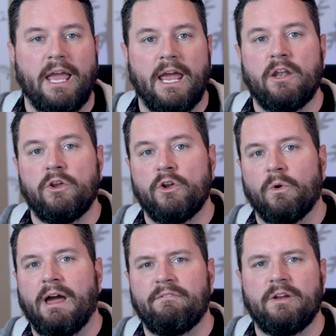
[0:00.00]
and you don't
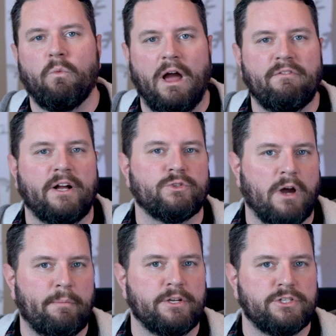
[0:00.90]
have any Wi-Fi
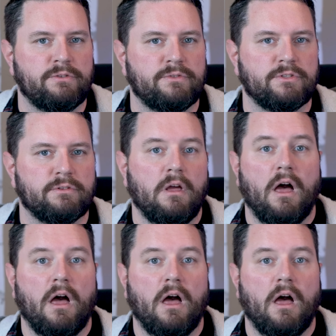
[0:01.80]
drop issues.